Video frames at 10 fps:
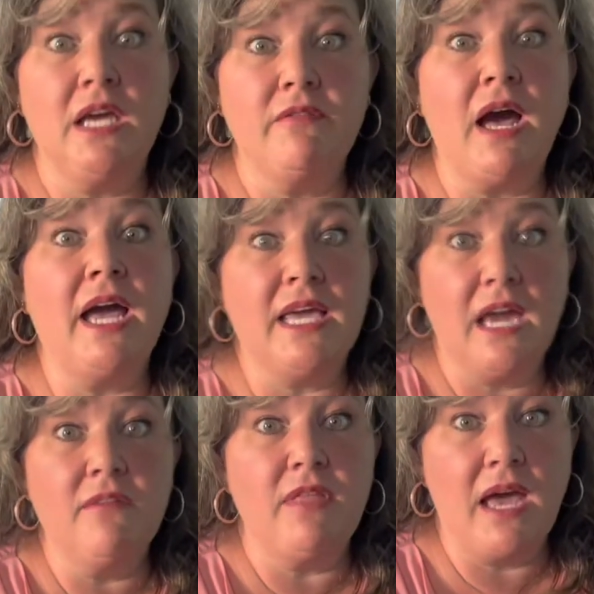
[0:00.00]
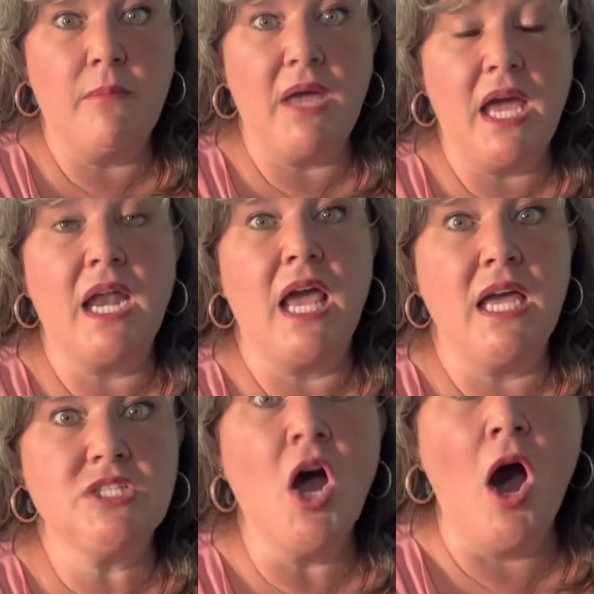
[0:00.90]
I gave that man a
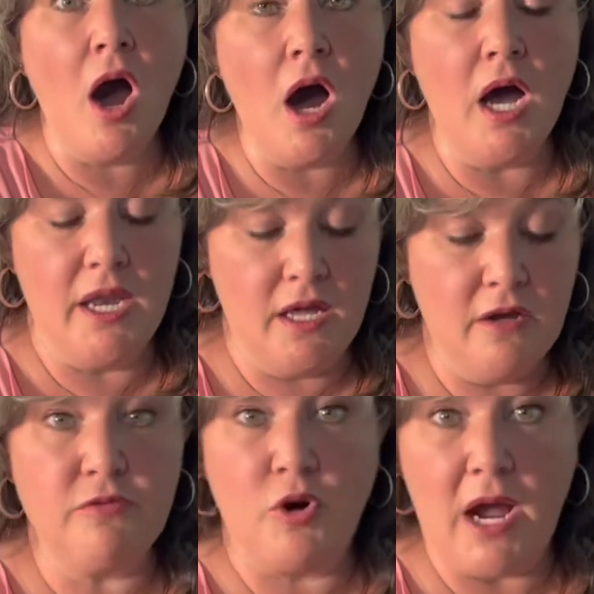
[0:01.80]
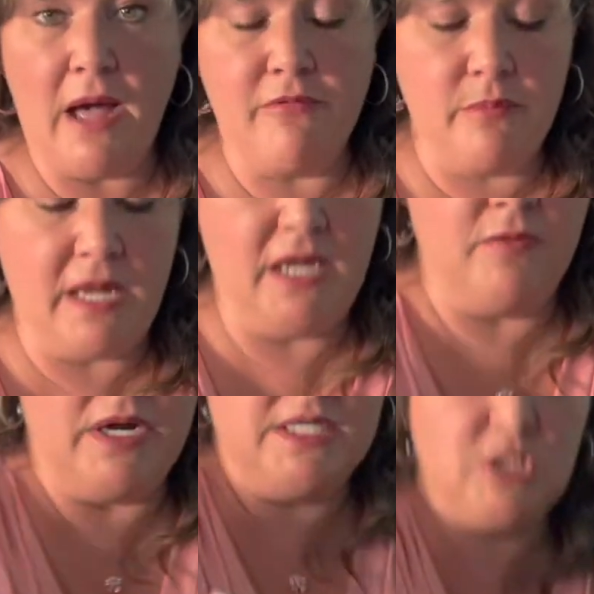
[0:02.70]
ton of crap for buying a
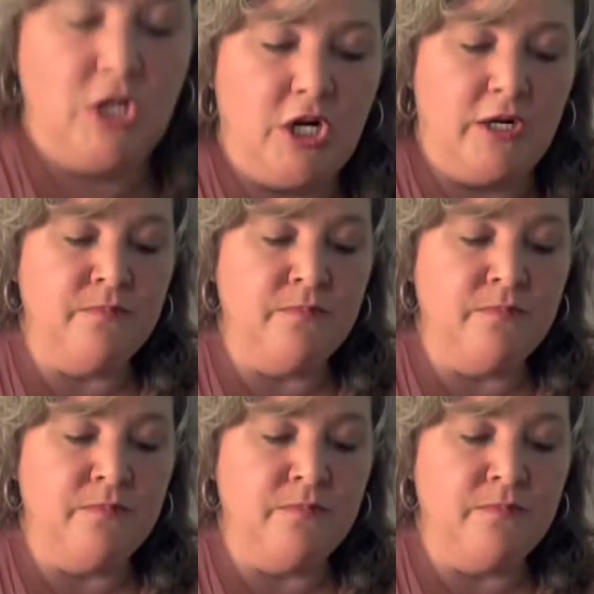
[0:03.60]
rice cooker,